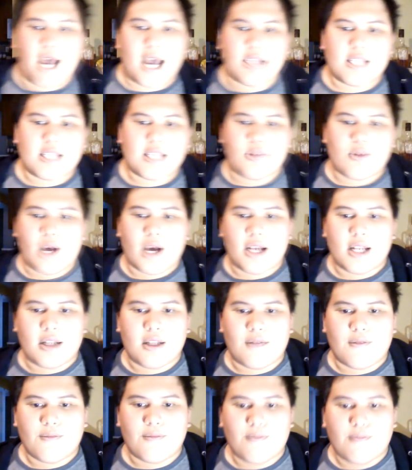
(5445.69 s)
The path's
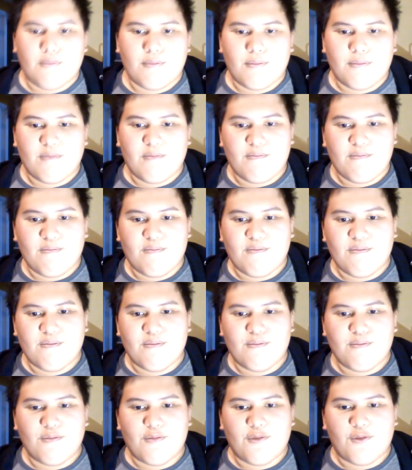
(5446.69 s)
wide enough
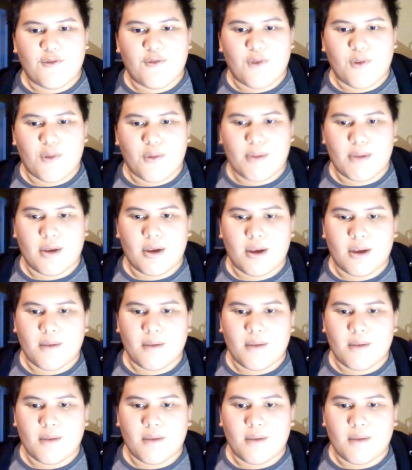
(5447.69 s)
for